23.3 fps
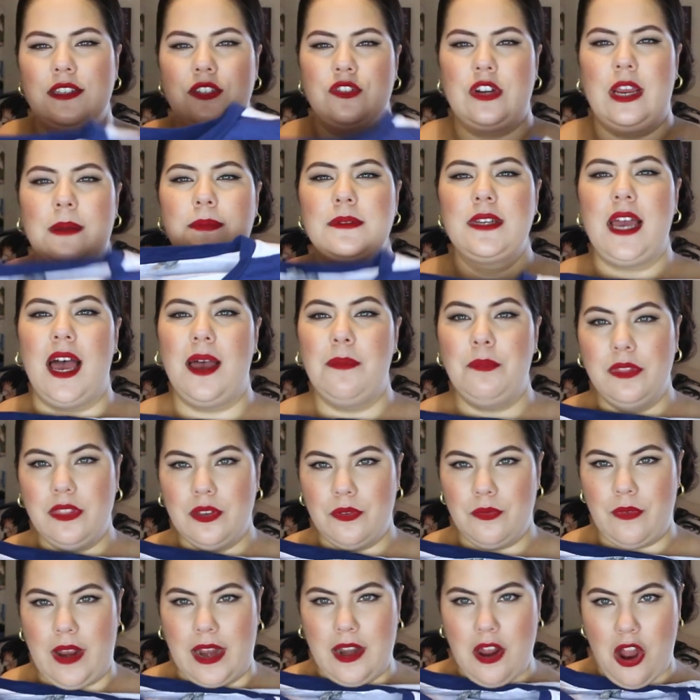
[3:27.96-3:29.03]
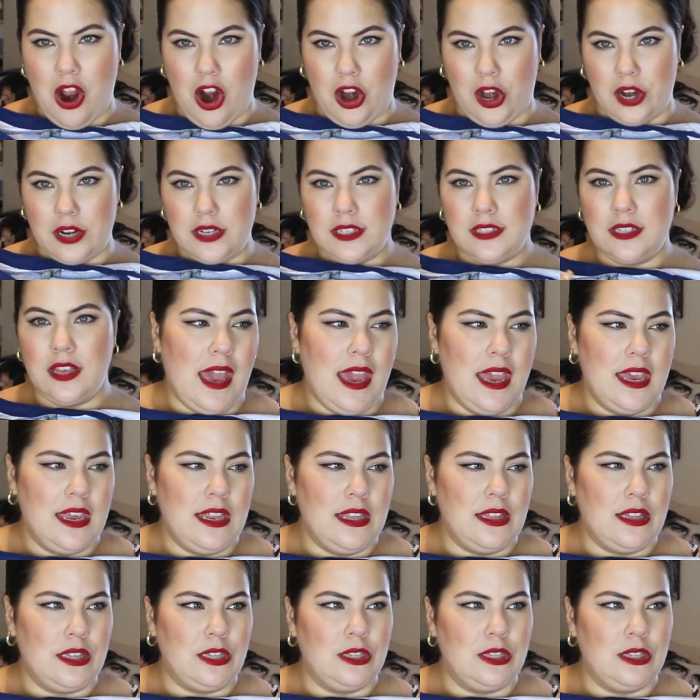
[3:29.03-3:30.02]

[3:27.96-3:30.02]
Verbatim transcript: striped top with a red heart. I